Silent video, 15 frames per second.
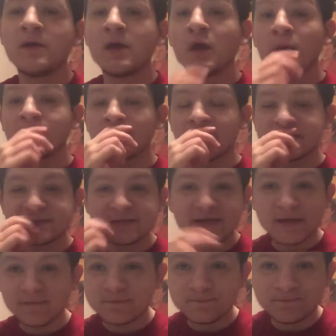And that's
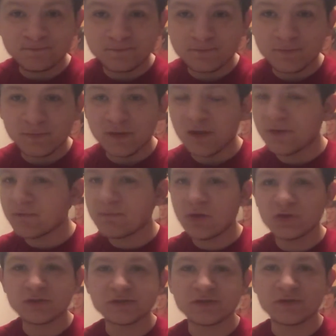it. Nothing
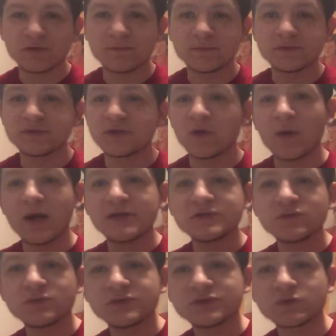personal. So high
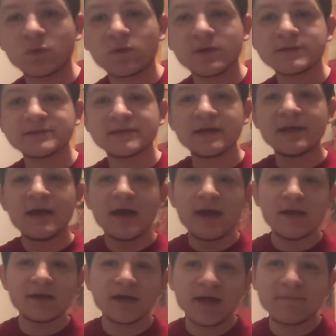school stories
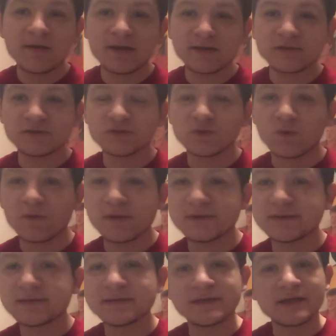and diabetic
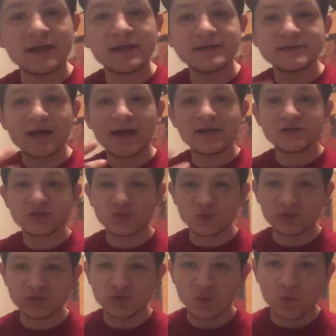stories. Tonight is a high school
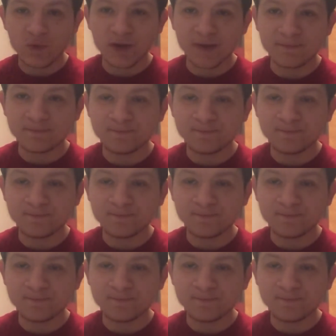story.